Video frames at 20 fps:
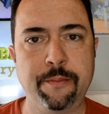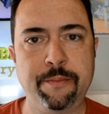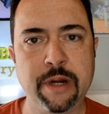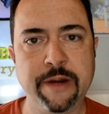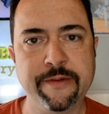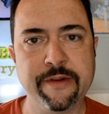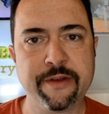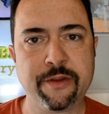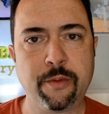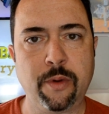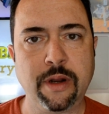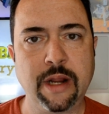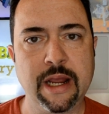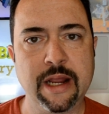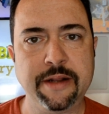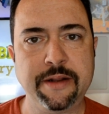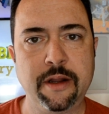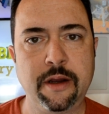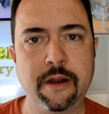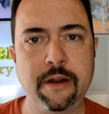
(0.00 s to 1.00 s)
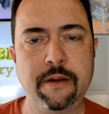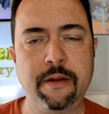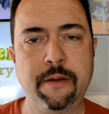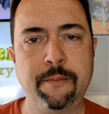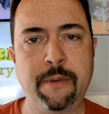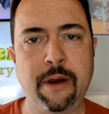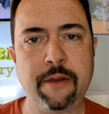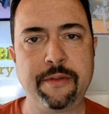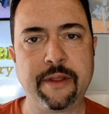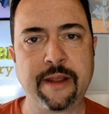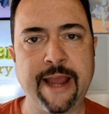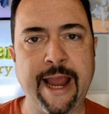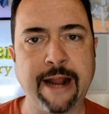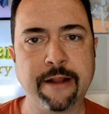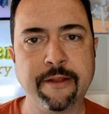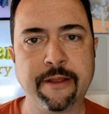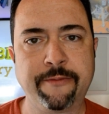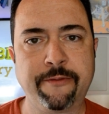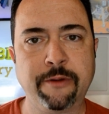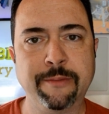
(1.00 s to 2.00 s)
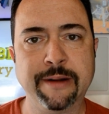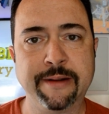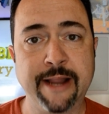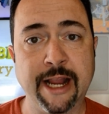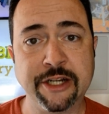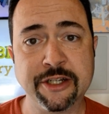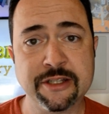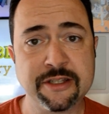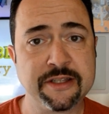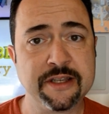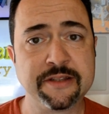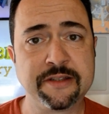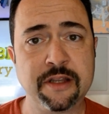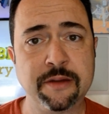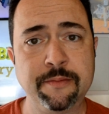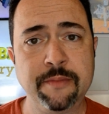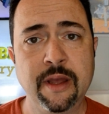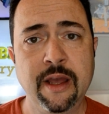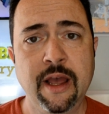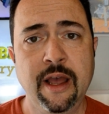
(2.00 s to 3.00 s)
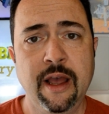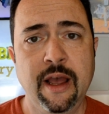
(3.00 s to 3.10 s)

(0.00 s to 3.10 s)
previous one I had done about the catalyst fermentation system.